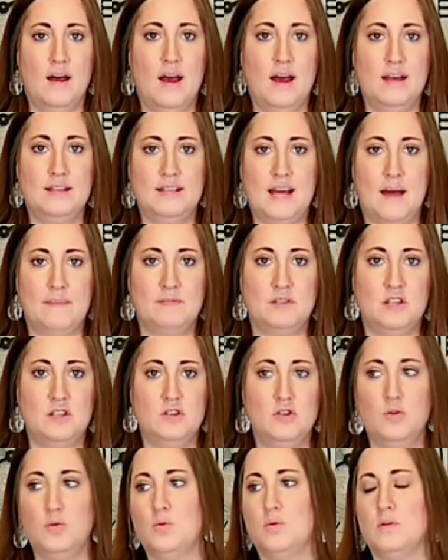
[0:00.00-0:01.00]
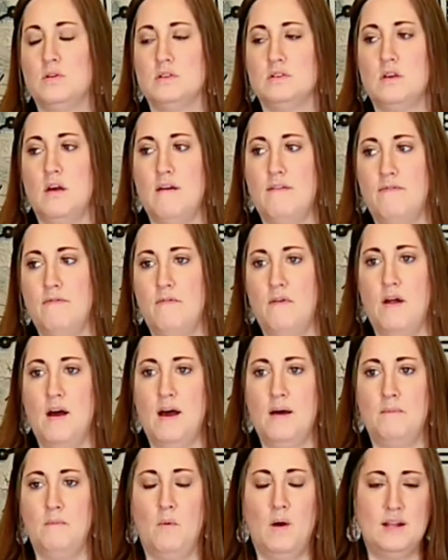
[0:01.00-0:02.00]
adapted tools,
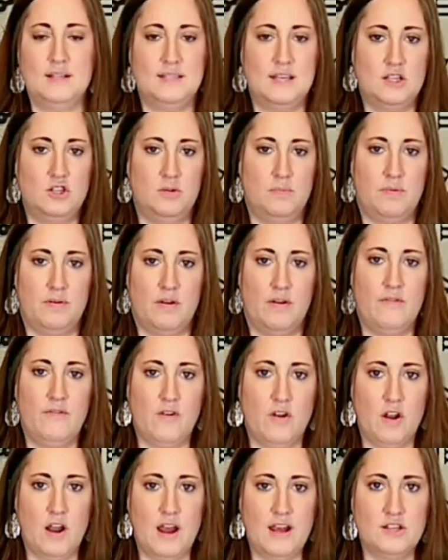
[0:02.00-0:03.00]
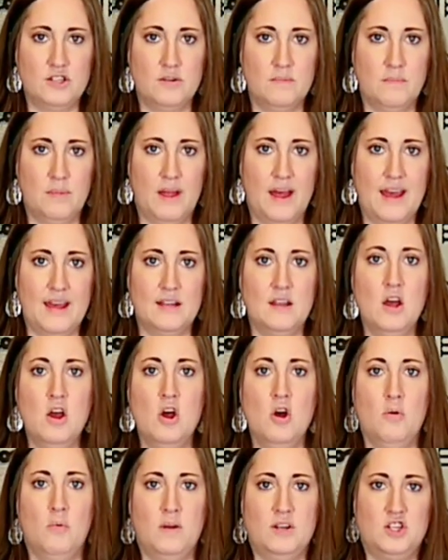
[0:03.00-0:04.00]
from ones that do perforation blade,
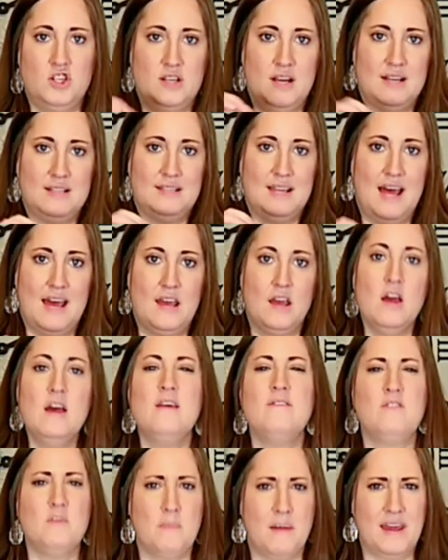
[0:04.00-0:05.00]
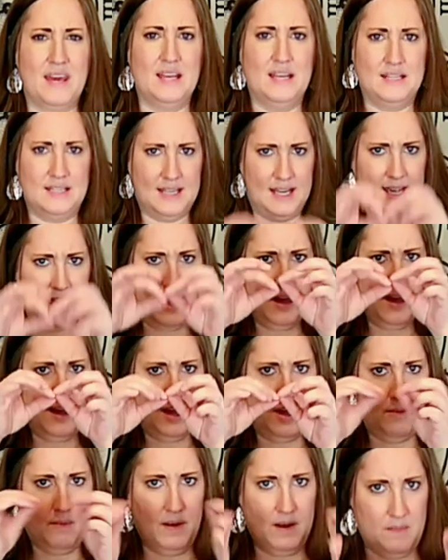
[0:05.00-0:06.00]
which does, like, if you're making a ticket and
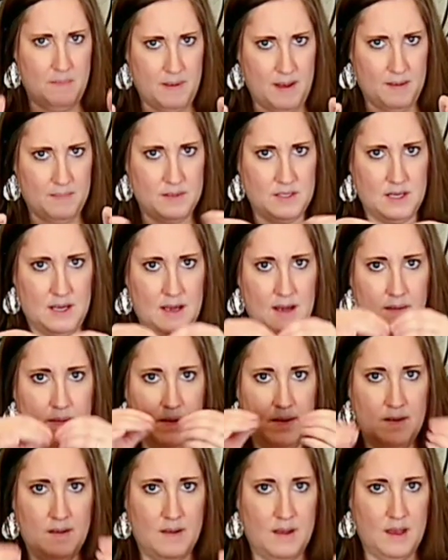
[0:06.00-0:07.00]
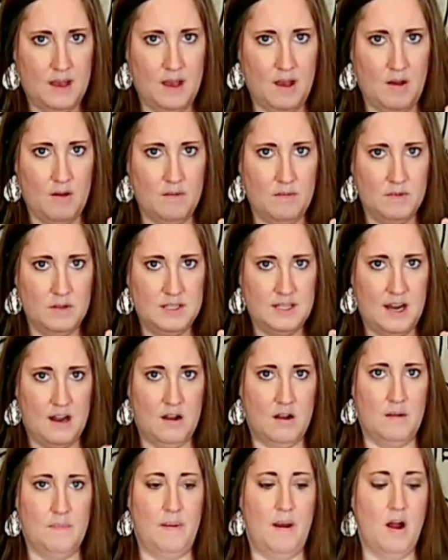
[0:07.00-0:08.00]
you want to be able to, you know, tear
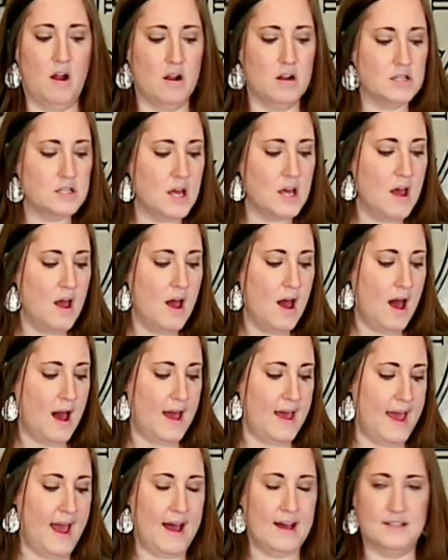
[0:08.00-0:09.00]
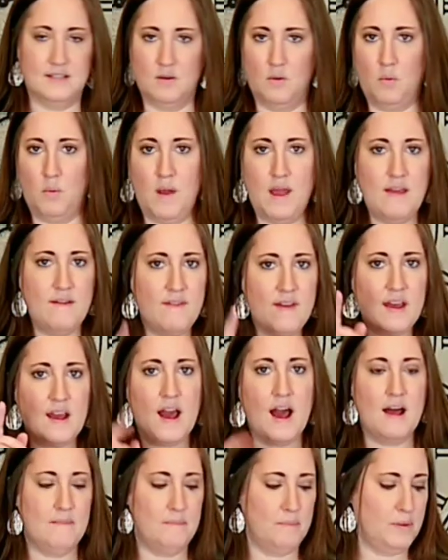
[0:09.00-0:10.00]
it apart. It has a wavy
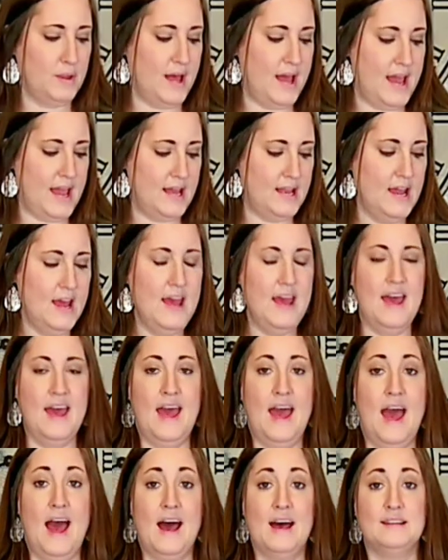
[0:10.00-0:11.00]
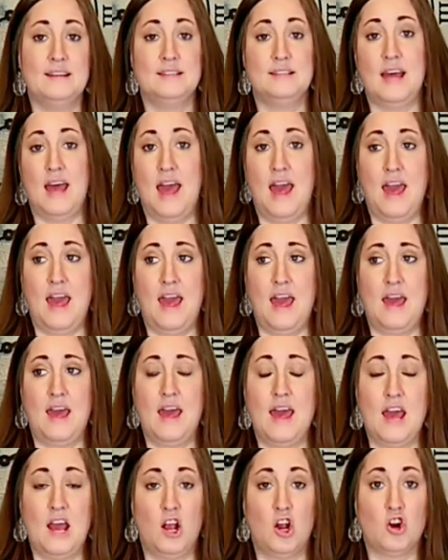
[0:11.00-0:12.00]
cut blade. It has a
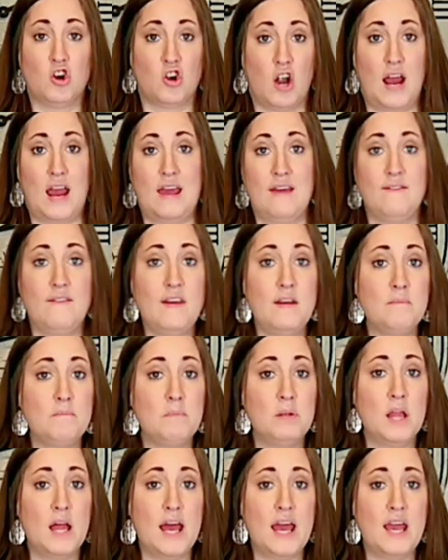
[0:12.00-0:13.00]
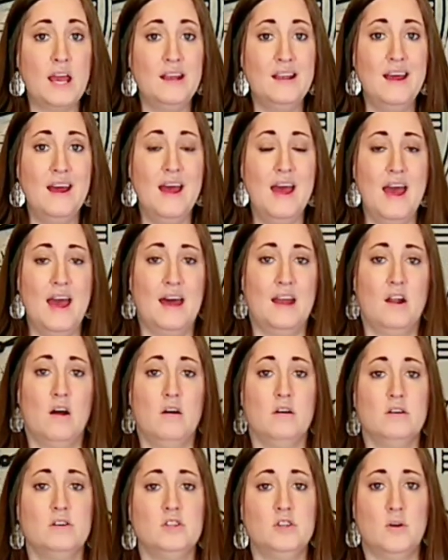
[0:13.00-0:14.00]
engraving blade, and
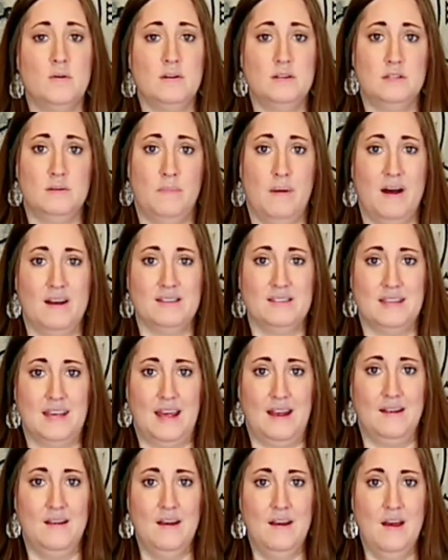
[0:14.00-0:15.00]
also a debossing